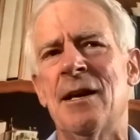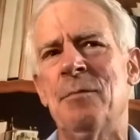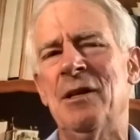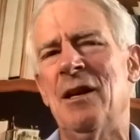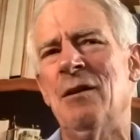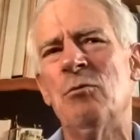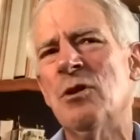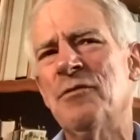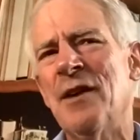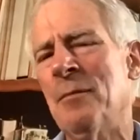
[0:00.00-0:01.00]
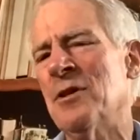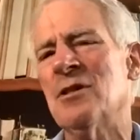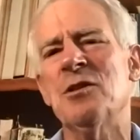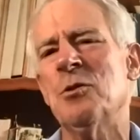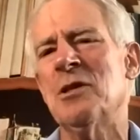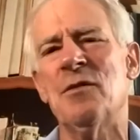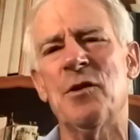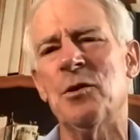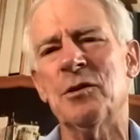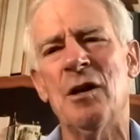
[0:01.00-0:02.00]
But word family is also a
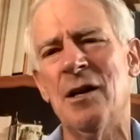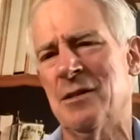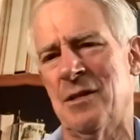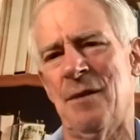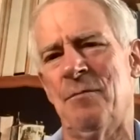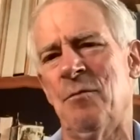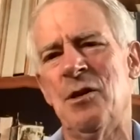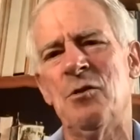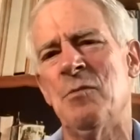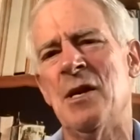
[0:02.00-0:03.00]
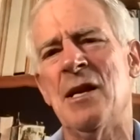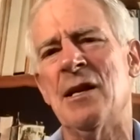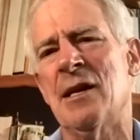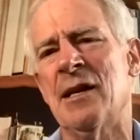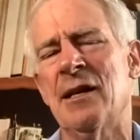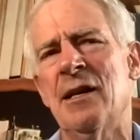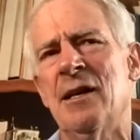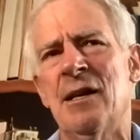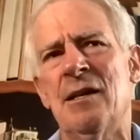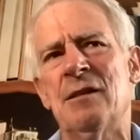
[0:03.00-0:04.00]
difficult concept. What do you mean? Like,
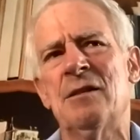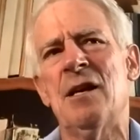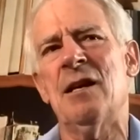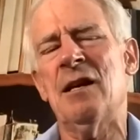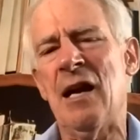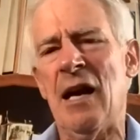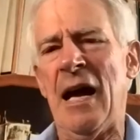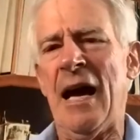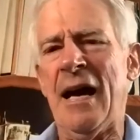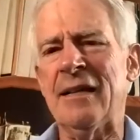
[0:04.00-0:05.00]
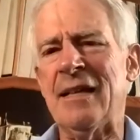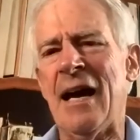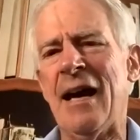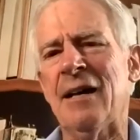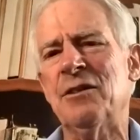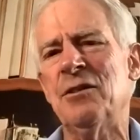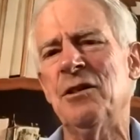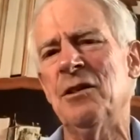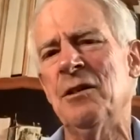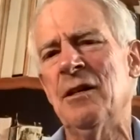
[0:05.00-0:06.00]
say act,
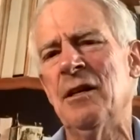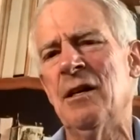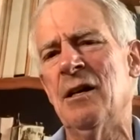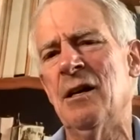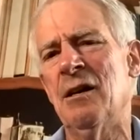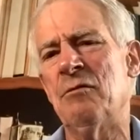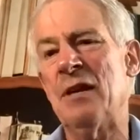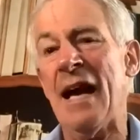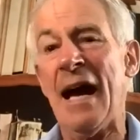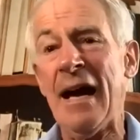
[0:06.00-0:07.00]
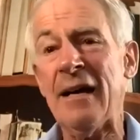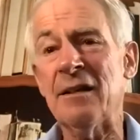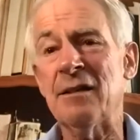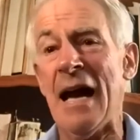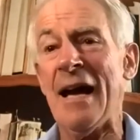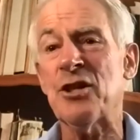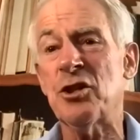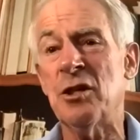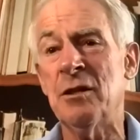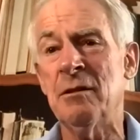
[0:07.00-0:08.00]
actor, react,
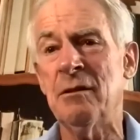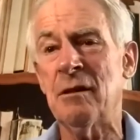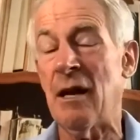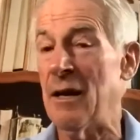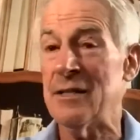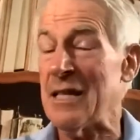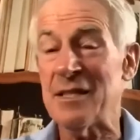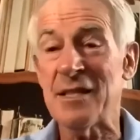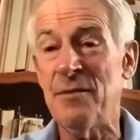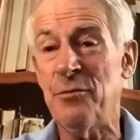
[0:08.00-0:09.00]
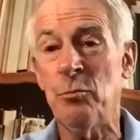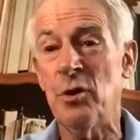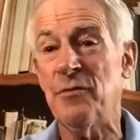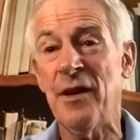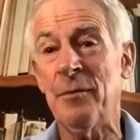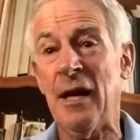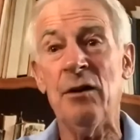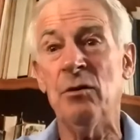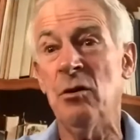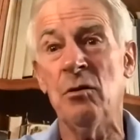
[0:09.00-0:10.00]
action. Is that the same for word family? I
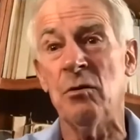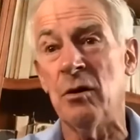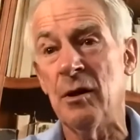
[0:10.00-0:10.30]
don't know.